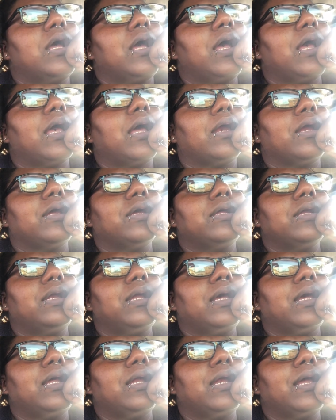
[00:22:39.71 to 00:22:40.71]
I got a good
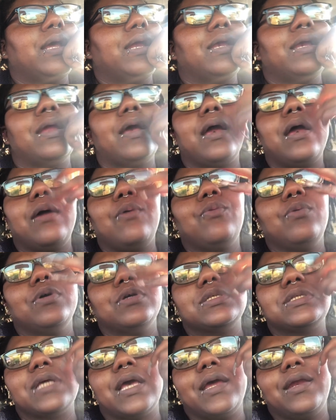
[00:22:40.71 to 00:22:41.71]
landlady. Now, I
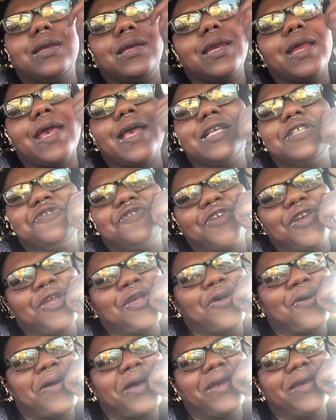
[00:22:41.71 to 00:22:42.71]
will say, the last
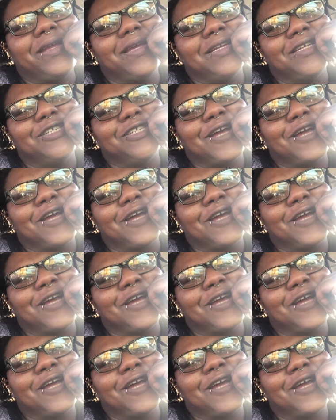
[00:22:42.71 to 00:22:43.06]
video I did,